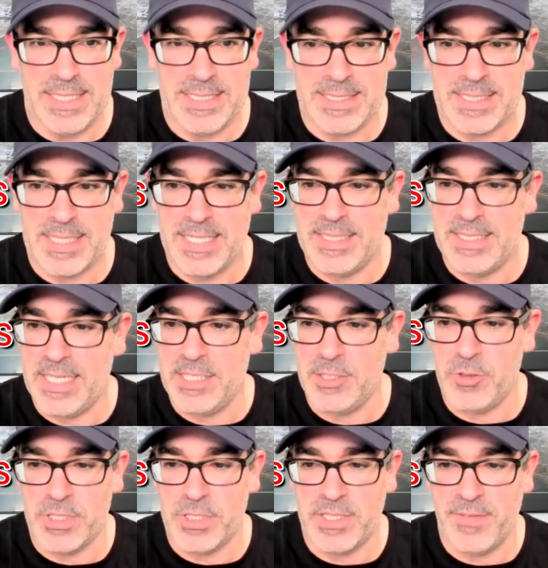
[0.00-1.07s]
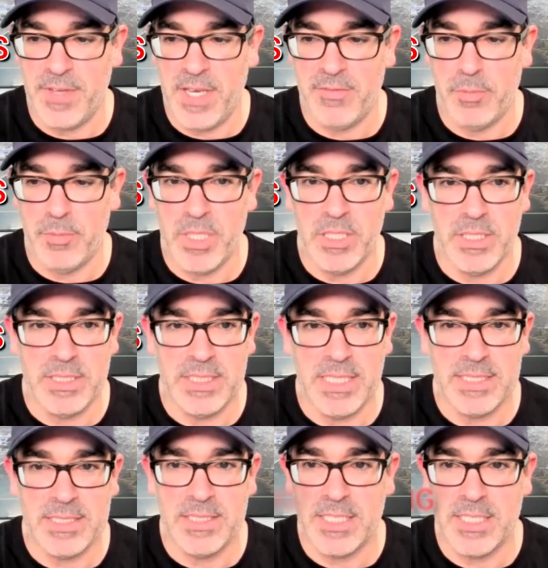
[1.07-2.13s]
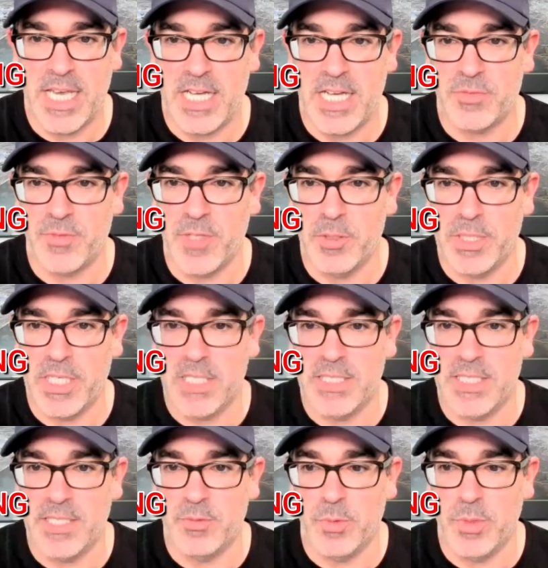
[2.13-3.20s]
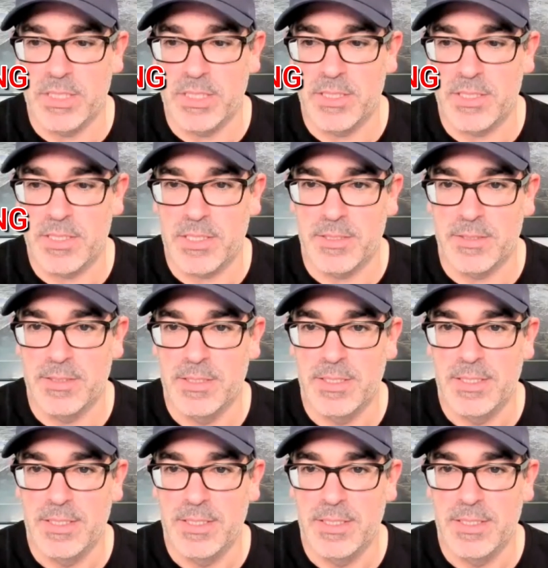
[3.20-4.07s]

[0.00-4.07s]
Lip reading: it's kind of dangerous if you have a building that's not cash flowing on day one. So